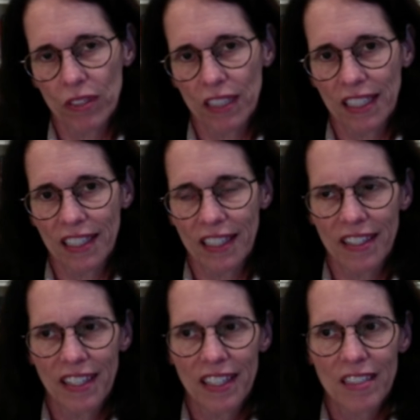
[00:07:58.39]
And again,
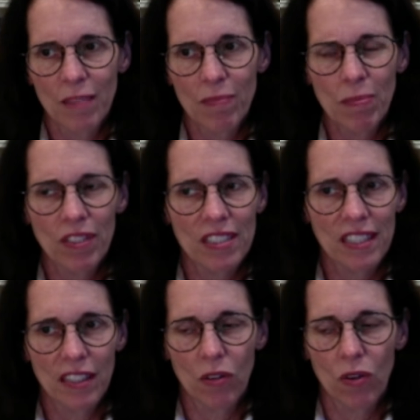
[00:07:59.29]
some people just get
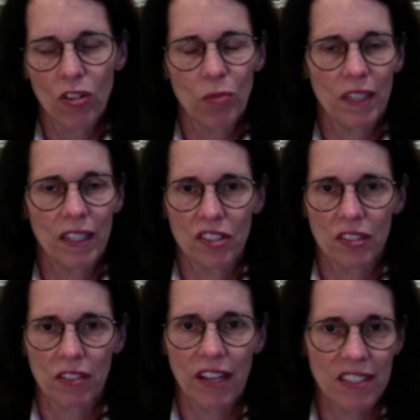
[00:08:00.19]
a horrible
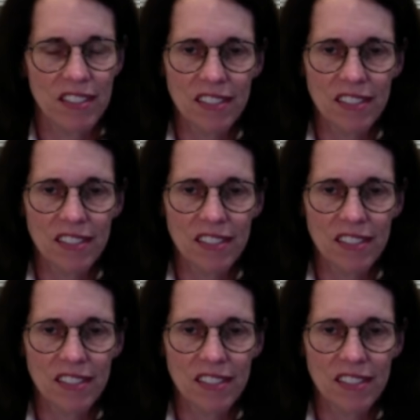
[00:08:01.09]
gastroenteritis. This